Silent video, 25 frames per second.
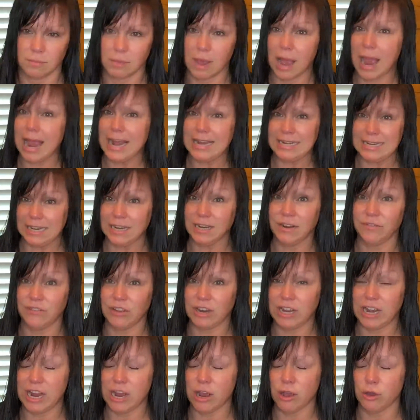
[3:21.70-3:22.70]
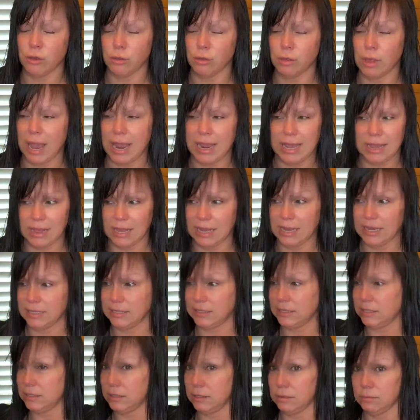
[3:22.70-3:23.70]
I did a video like
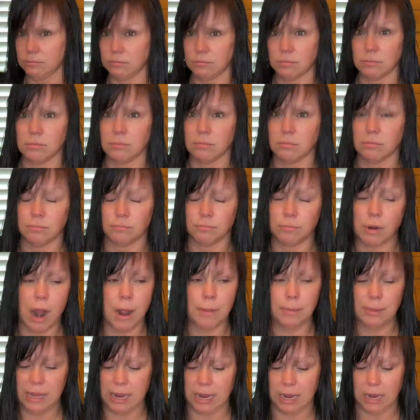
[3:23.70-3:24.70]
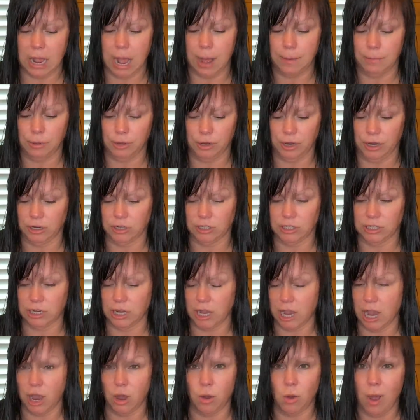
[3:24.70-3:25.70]
this probably a couple years
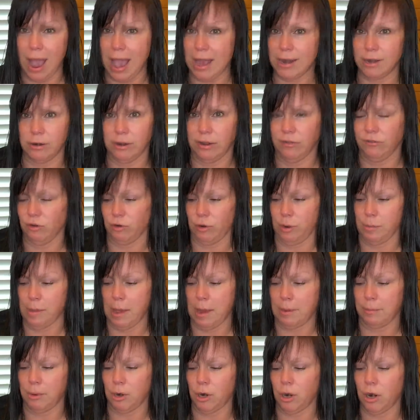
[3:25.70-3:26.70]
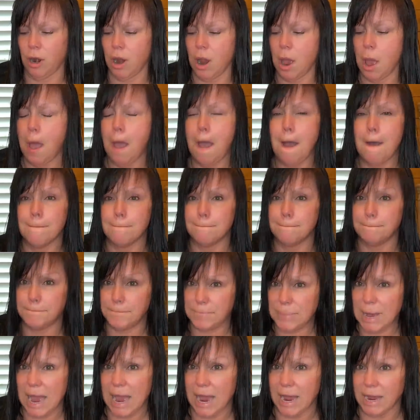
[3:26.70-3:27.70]
ago. I don't even remember,
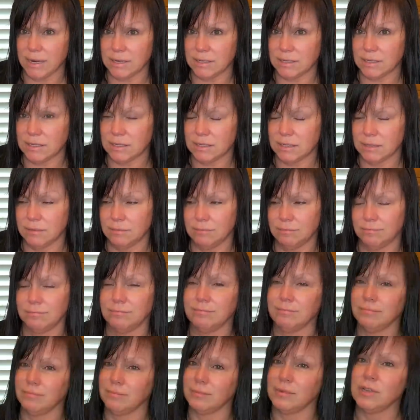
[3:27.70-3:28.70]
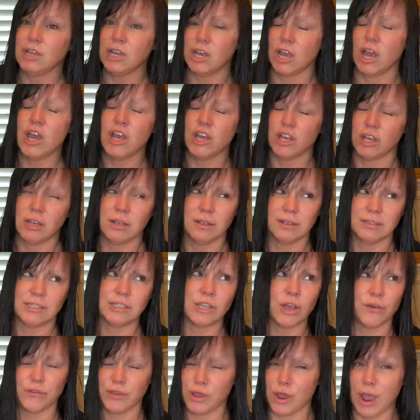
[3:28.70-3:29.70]
but so
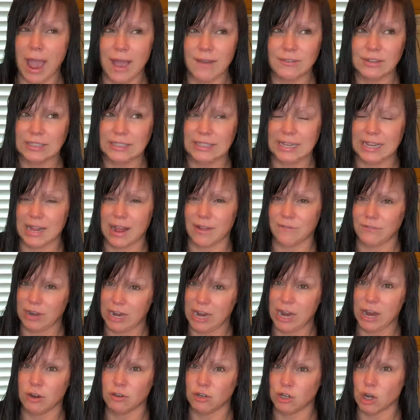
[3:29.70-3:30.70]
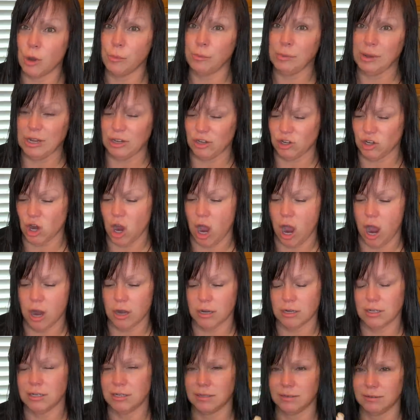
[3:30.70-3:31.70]
if you haven't seen that video, don't be
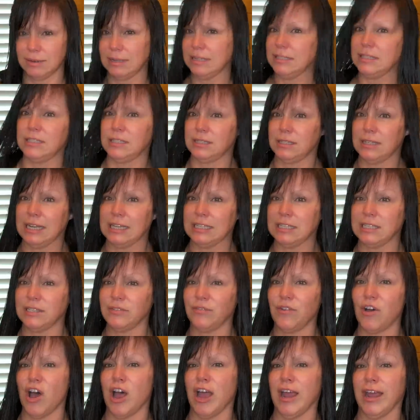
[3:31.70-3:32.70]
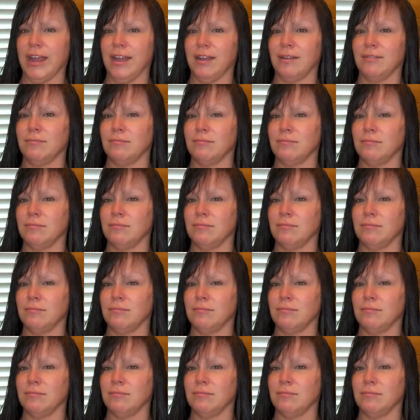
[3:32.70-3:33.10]
shocked. It's, it's fine.